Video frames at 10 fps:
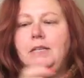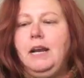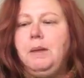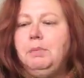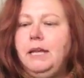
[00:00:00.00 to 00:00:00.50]

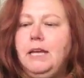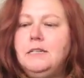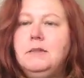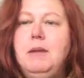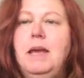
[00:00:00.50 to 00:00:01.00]
And I plan
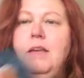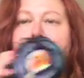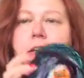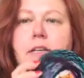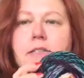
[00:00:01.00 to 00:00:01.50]
to
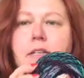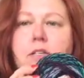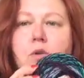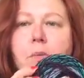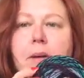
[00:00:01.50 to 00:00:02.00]
make this
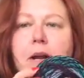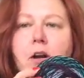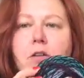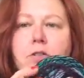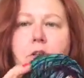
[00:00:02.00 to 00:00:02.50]
into a pair
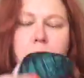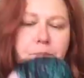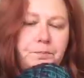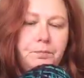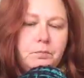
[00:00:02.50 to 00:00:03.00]
also.